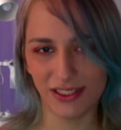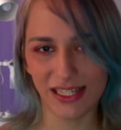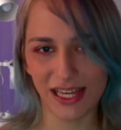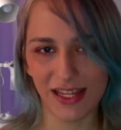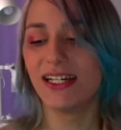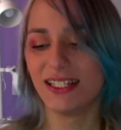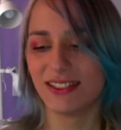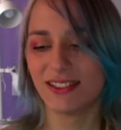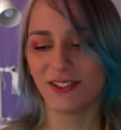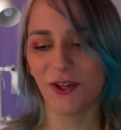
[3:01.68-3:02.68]
again.
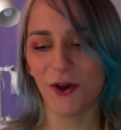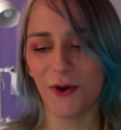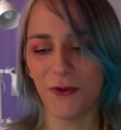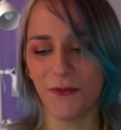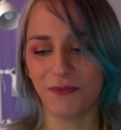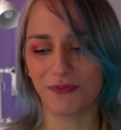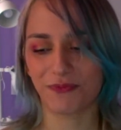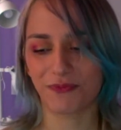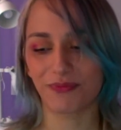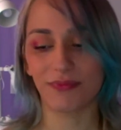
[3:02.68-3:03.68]
So
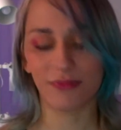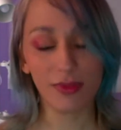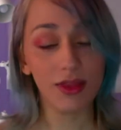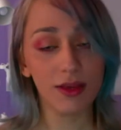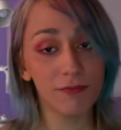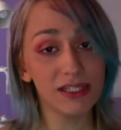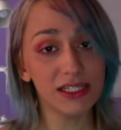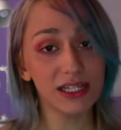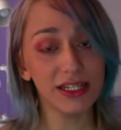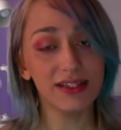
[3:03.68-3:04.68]

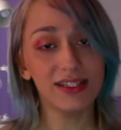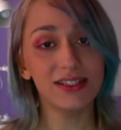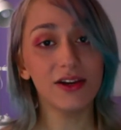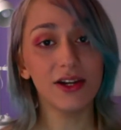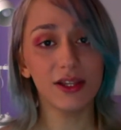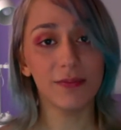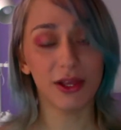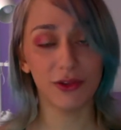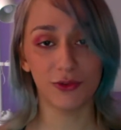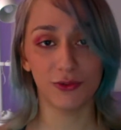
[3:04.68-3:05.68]
basically these are the
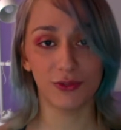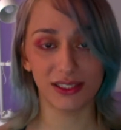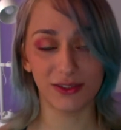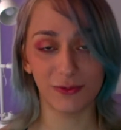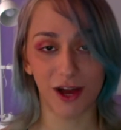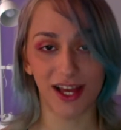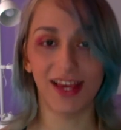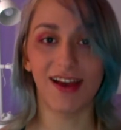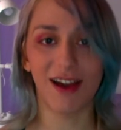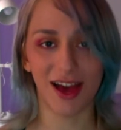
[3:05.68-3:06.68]
main two reasons
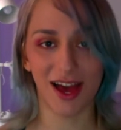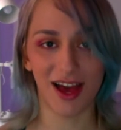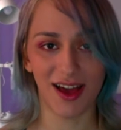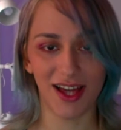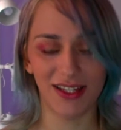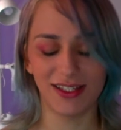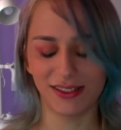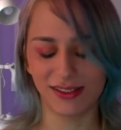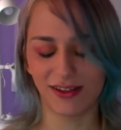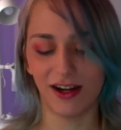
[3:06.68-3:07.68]
why I
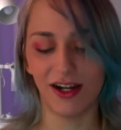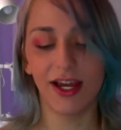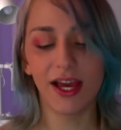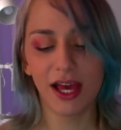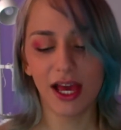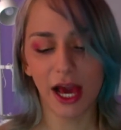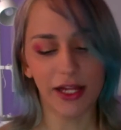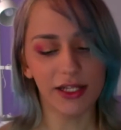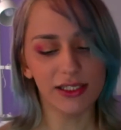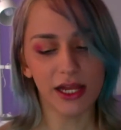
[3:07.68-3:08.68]
didn't start. I
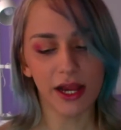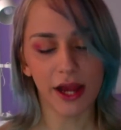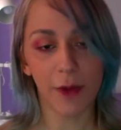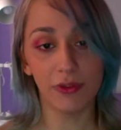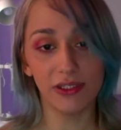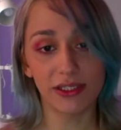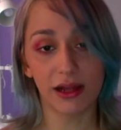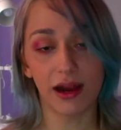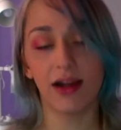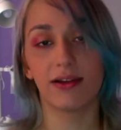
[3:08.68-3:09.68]
decided I would
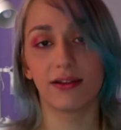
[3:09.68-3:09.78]
start